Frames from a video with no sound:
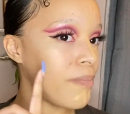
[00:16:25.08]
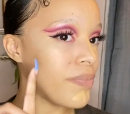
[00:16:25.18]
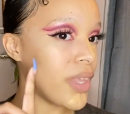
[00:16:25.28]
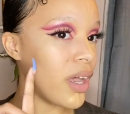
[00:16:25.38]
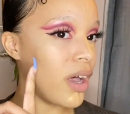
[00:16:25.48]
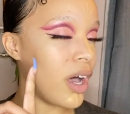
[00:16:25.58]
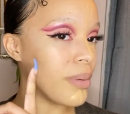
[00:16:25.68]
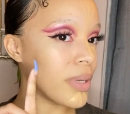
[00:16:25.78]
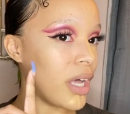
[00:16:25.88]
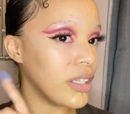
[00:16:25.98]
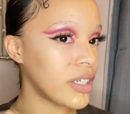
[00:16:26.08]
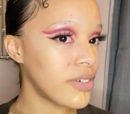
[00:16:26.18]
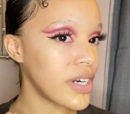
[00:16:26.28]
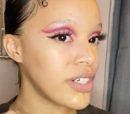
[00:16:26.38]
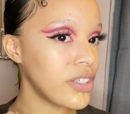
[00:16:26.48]
the color
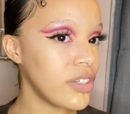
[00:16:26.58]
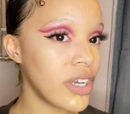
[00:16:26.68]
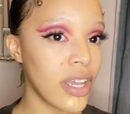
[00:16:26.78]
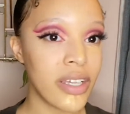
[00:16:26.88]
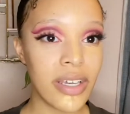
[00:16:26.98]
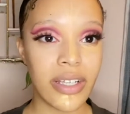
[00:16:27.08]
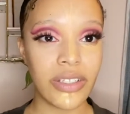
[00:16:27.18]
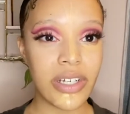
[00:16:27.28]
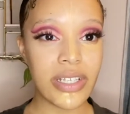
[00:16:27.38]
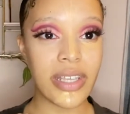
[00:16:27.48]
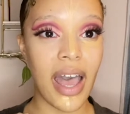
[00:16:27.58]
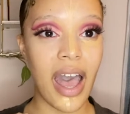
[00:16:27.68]
corrector looks.